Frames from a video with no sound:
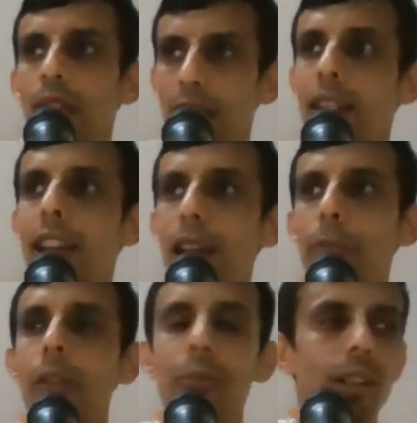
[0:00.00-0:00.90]
He need
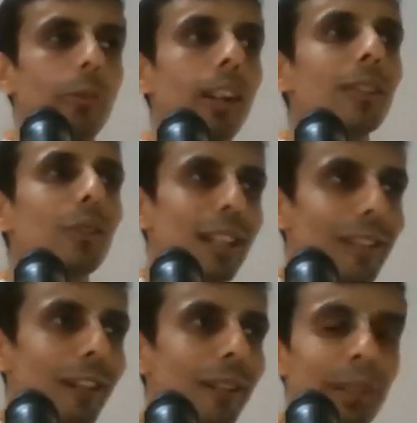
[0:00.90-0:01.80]
help from someone to
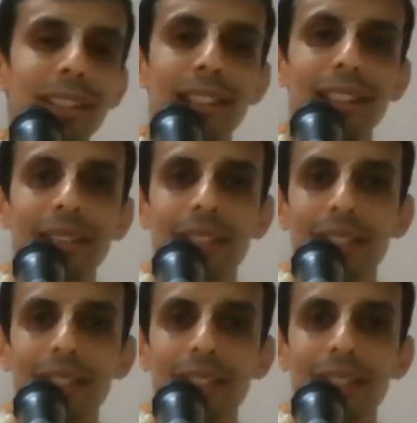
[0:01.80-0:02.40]
kill one person.